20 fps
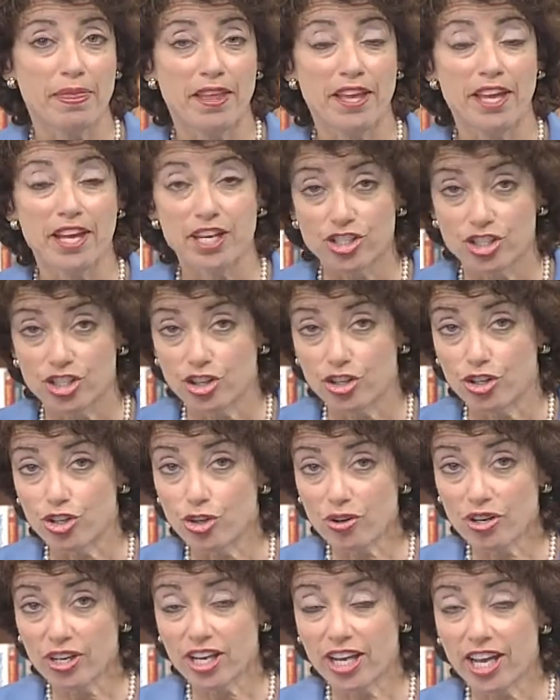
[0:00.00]
So
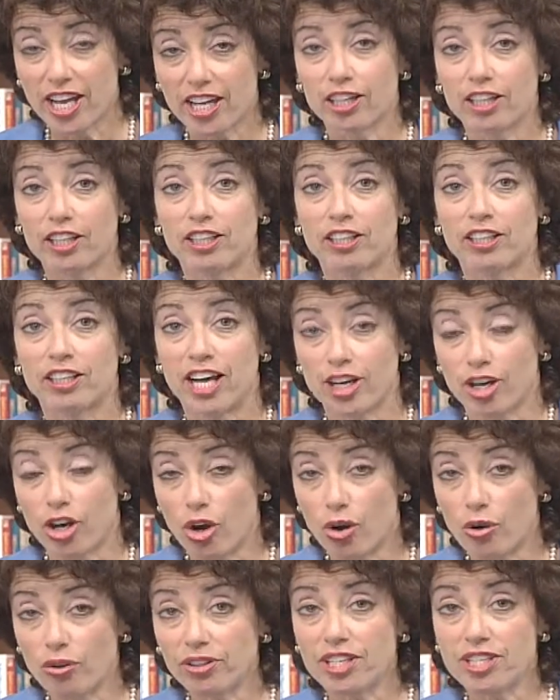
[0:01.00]
you can not
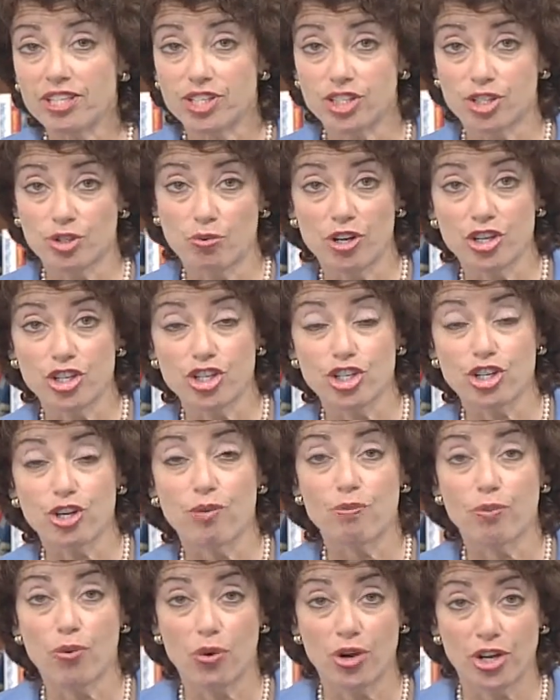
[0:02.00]
only switch
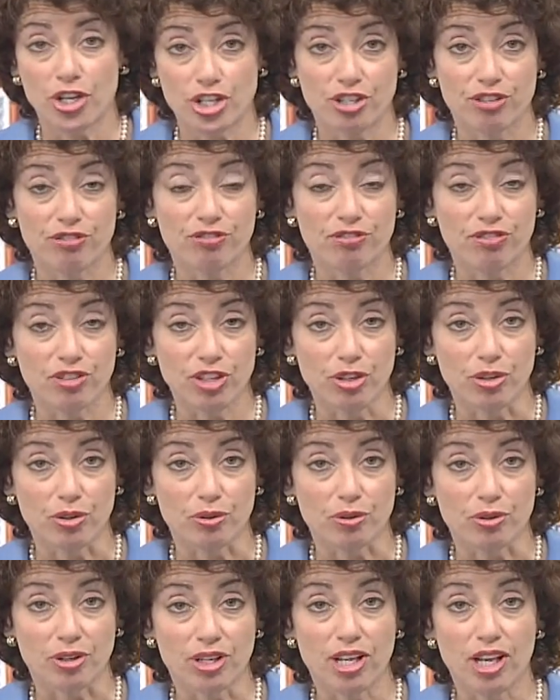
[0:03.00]
point of
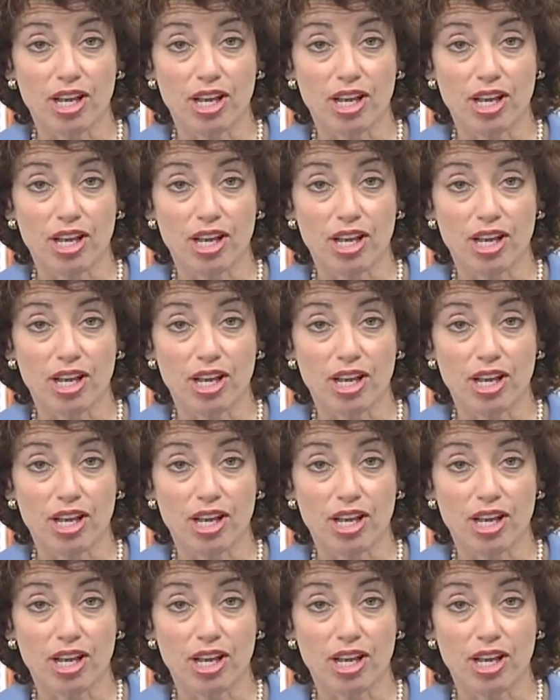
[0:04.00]
view,